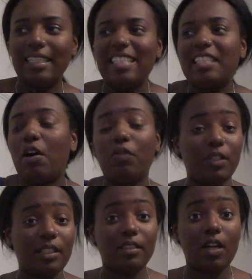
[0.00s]
It's
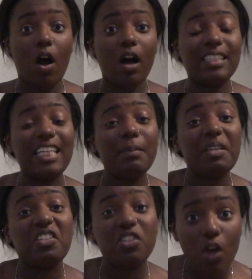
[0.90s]
nothing. Our team
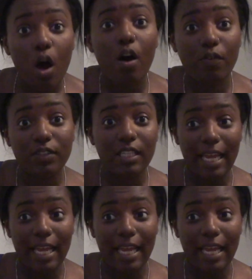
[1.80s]
is soft.